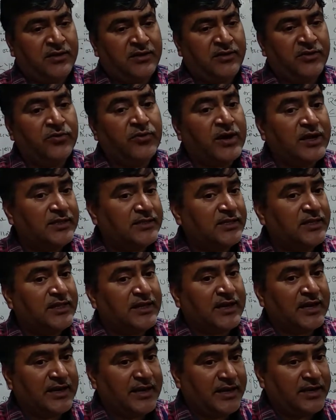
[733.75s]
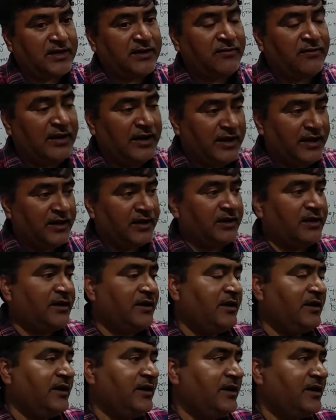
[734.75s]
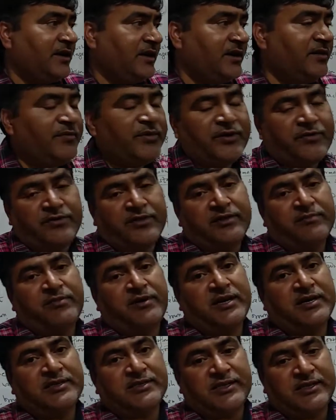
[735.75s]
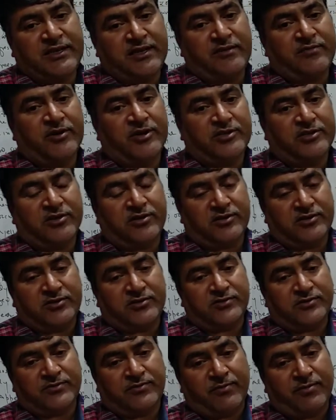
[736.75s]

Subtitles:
You can say the connecting link in between the plants and animals also.